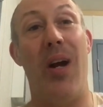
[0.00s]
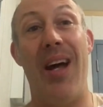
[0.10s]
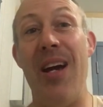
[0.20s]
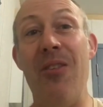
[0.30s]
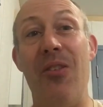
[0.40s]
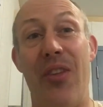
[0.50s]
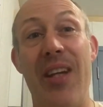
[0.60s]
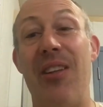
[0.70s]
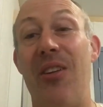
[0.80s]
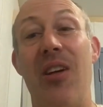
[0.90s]
And I don't
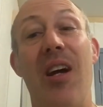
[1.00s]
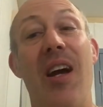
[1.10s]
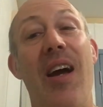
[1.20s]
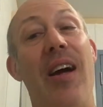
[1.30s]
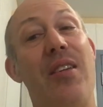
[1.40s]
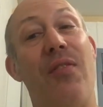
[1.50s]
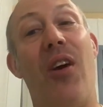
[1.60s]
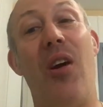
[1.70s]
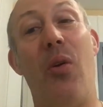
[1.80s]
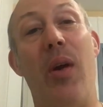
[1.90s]
think they're as
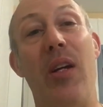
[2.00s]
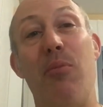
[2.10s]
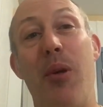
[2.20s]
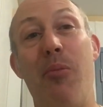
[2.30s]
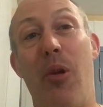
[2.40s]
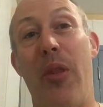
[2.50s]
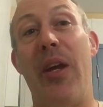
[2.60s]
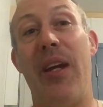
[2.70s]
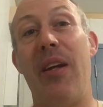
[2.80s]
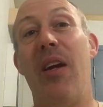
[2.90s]
far away as people
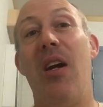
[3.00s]
think